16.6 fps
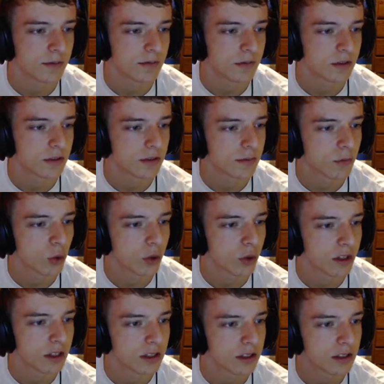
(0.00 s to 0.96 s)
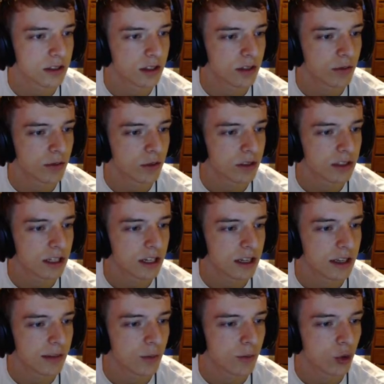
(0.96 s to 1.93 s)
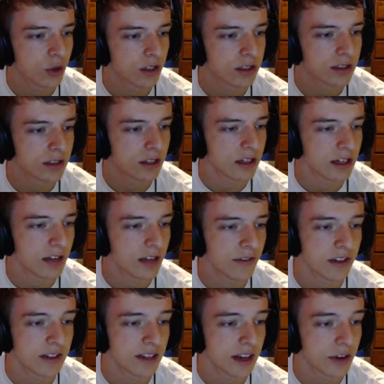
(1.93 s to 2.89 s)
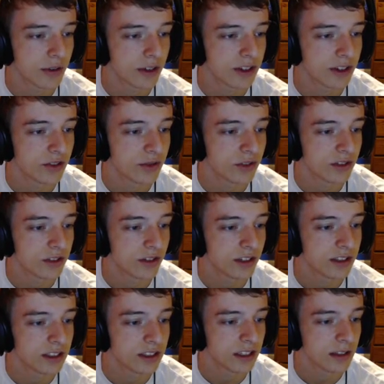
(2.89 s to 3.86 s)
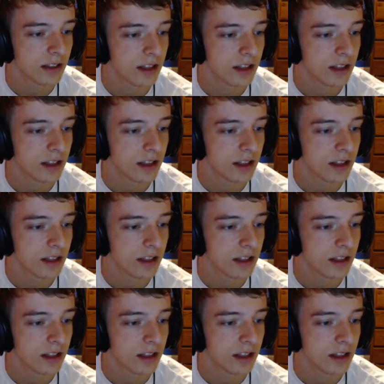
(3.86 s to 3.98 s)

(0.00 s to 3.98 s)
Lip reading: Morning Sun, where's that at? Yeah, Morning Sun. It even gets Outrage, which is crazy.